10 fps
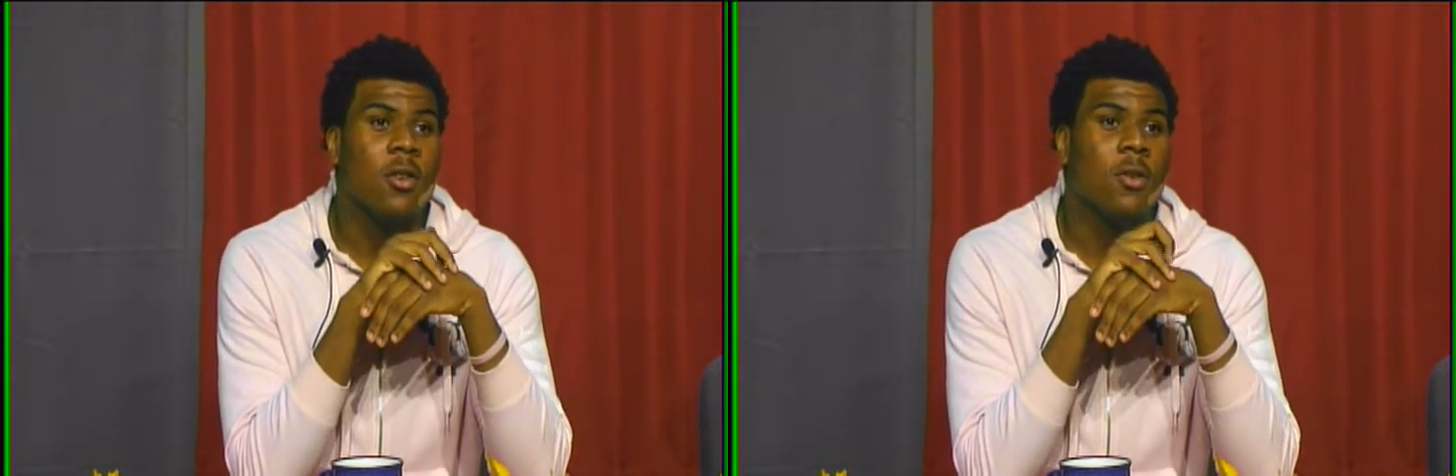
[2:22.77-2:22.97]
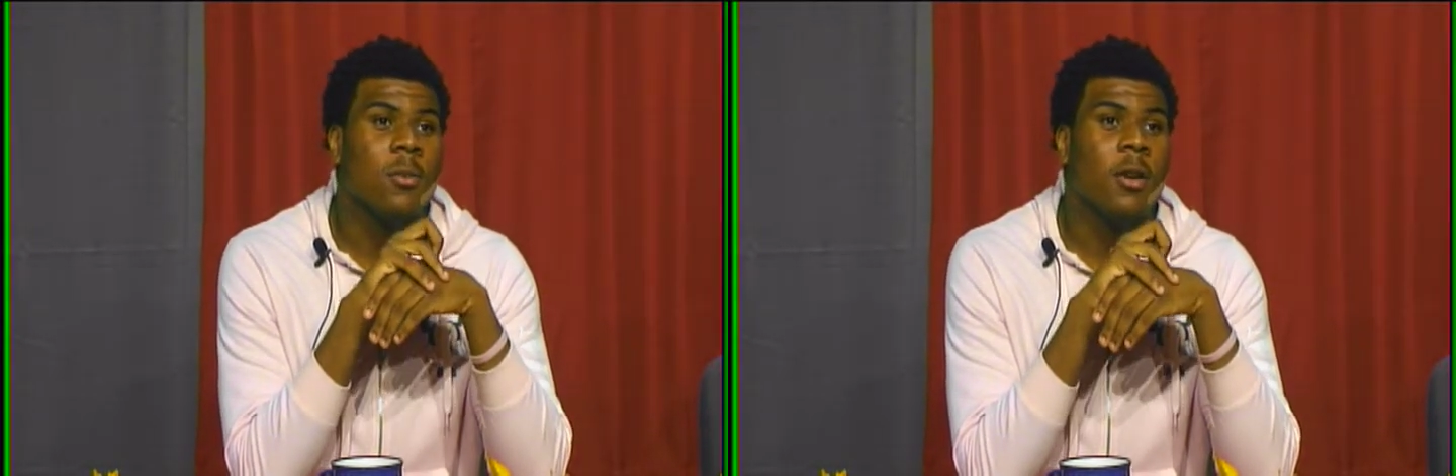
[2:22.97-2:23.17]

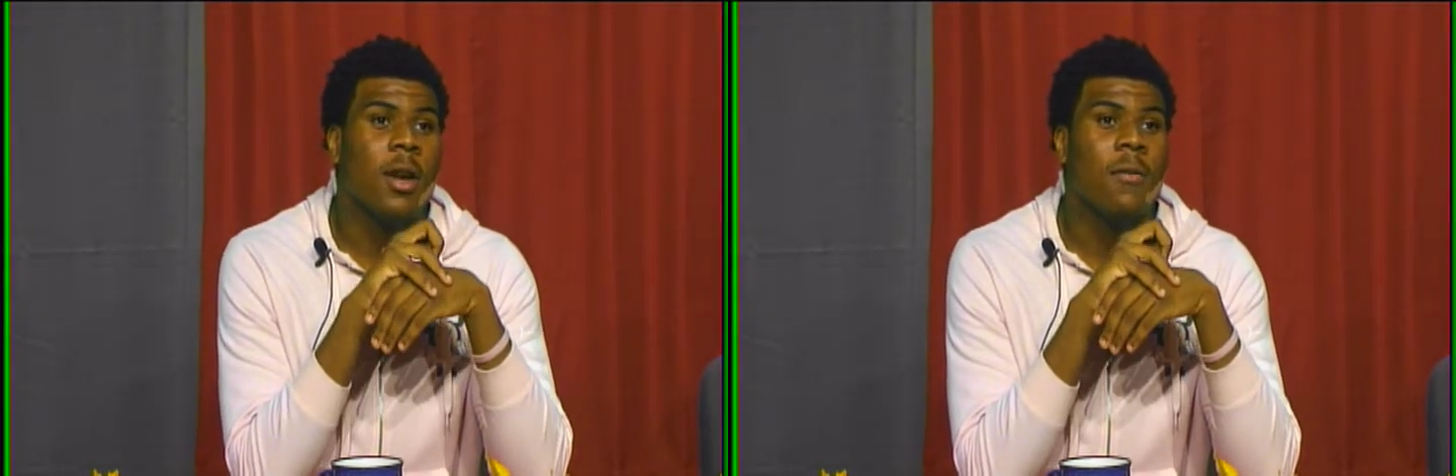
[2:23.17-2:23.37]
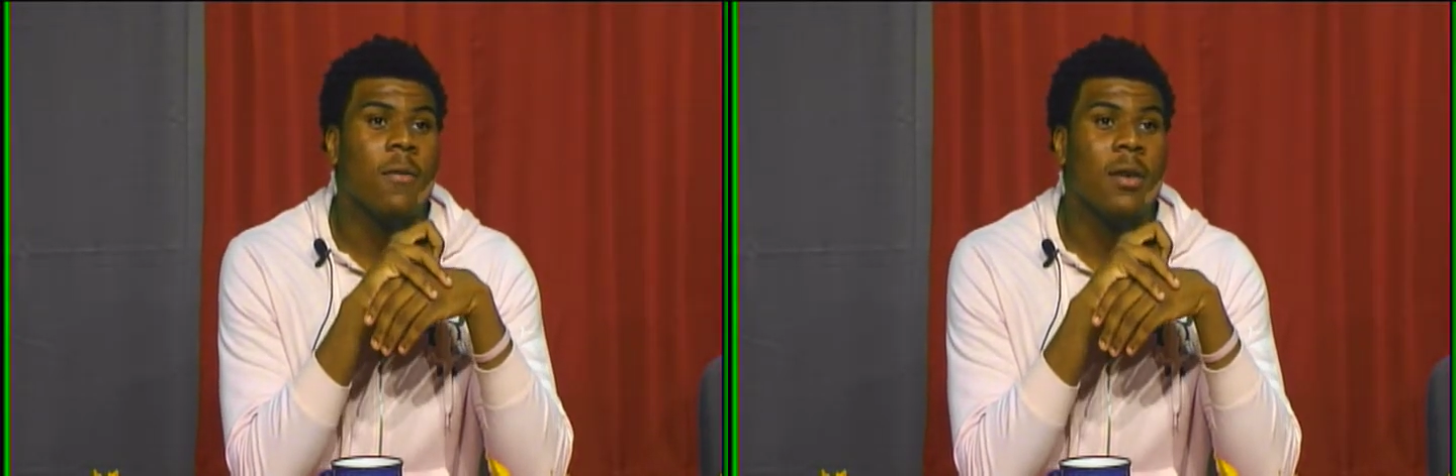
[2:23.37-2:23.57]
home or
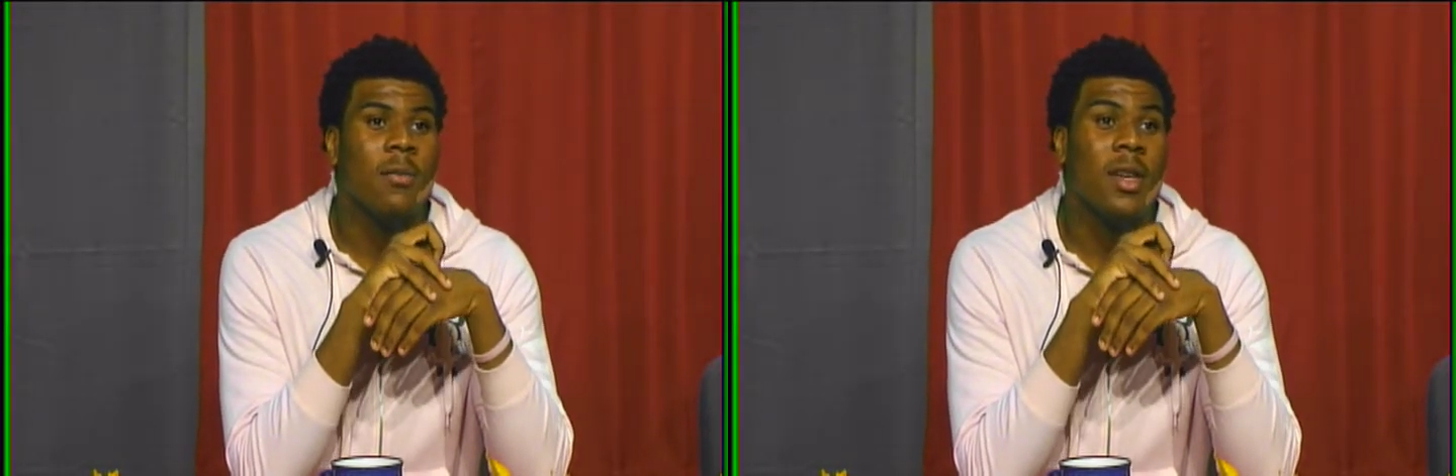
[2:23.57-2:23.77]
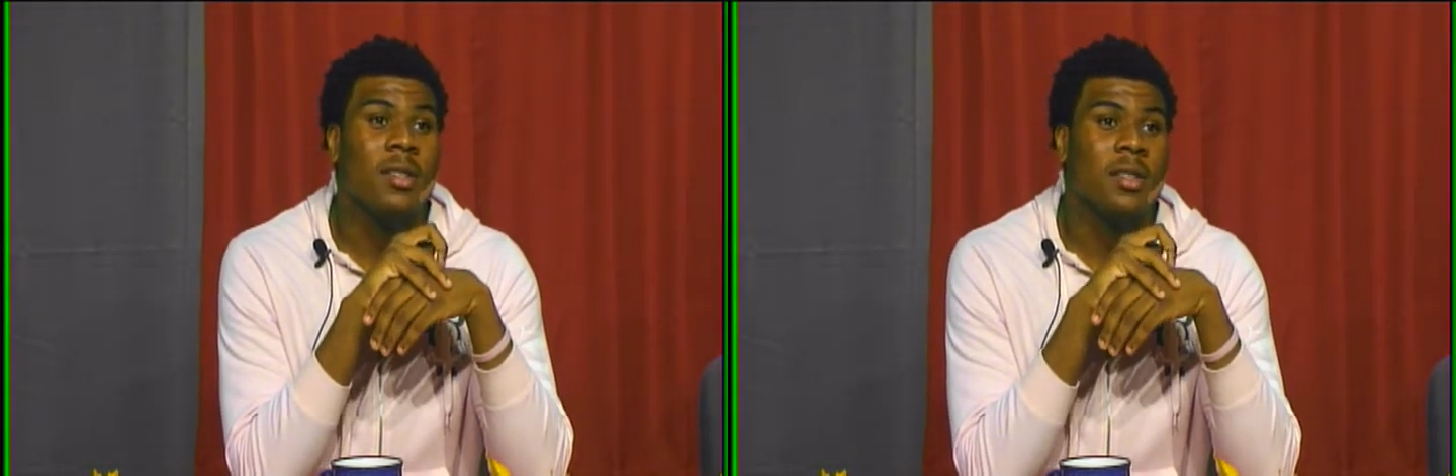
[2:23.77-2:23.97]
have
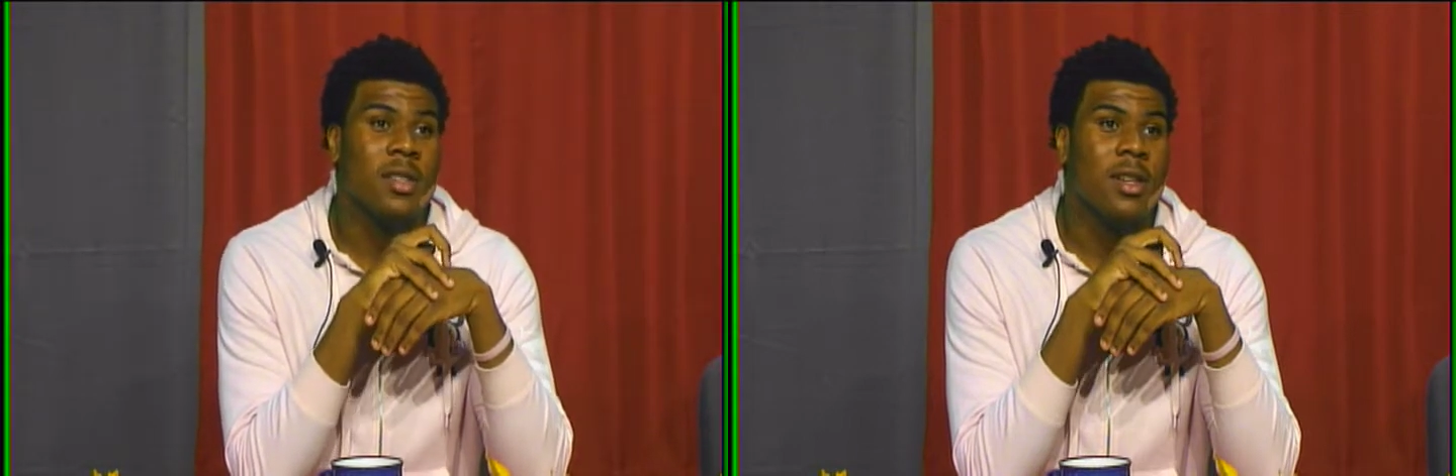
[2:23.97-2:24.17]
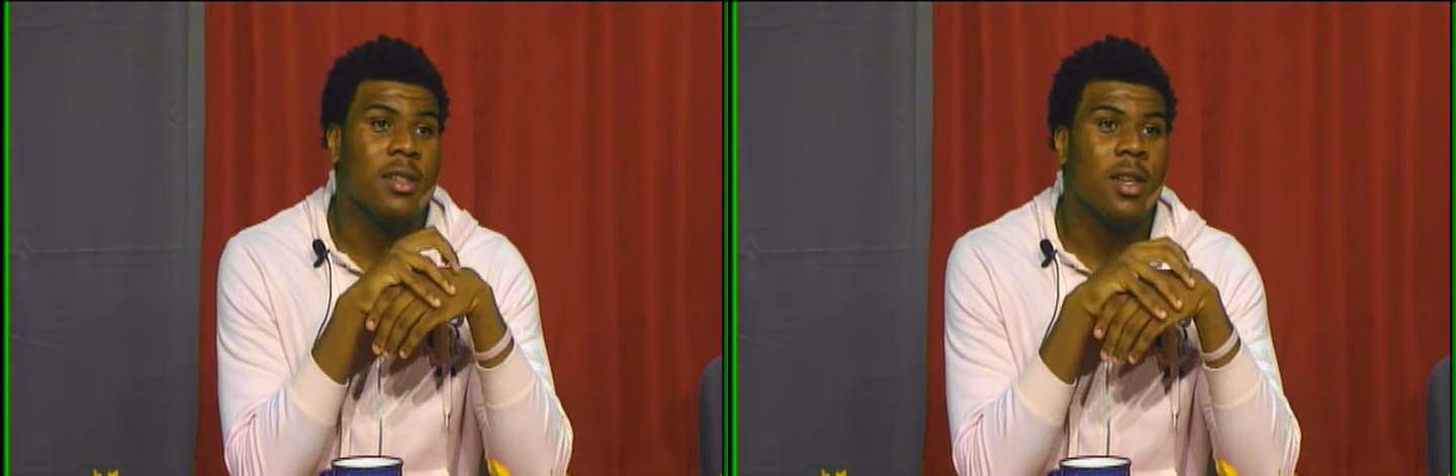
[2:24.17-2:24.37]
fun painting
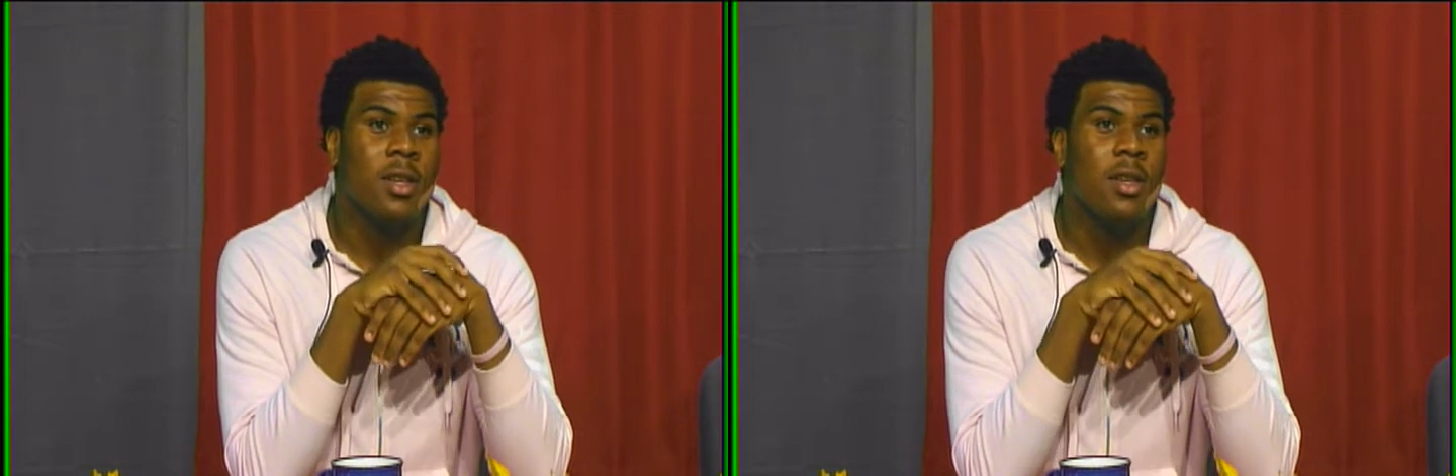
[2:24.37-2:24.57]
sets.